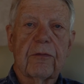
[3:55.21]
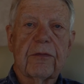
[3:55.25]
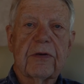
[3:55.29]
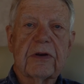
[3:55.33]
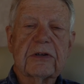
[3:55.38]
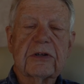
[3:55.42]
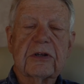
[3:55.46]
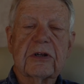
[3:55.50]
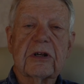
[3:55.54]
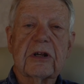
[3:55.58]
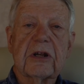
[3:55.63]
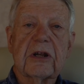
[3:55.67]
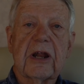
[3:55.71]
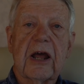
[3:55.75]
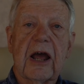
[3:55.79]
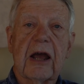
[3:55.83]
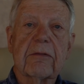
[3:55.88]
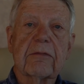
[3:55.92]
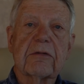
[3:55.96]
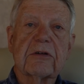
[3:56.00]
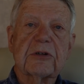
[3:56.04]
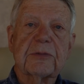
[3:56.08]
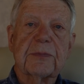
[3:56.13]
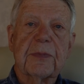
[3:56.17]
visit in
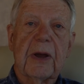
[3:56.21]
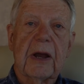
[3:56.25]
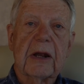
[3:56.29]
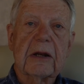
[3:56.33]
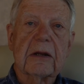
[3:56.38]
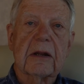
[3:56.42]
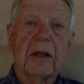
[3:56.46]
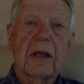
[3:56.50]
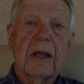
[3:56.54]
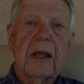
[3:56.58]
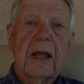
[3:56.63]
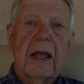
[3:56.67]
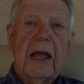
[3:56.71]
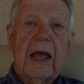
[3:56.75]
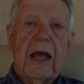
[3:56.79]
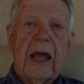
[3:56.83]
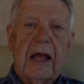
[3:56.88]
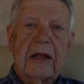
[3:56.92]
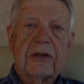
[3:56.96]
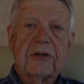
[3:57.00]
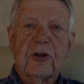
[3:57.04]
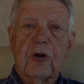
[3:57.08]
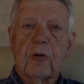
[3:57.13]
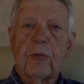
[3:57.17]
that respect.
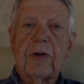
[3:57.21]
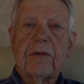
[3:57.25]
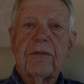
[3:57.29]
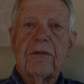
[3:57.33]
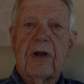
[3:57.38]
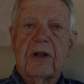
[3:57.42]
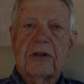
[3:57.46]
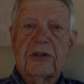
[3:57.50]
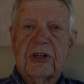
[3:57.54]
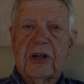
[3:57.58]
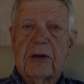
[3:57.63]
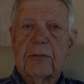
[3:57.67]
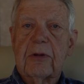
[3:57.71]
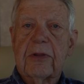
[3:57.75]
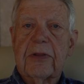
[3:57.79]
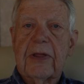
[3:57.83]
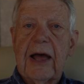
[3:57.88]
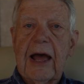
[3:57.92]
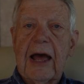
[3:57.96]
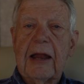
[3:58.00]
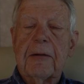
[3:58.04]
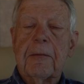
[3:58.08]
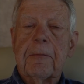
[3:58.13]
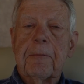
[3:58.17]
And so we've done some of
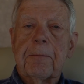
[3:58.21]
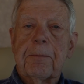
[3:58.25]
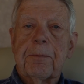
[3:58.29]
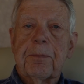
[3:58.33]
that.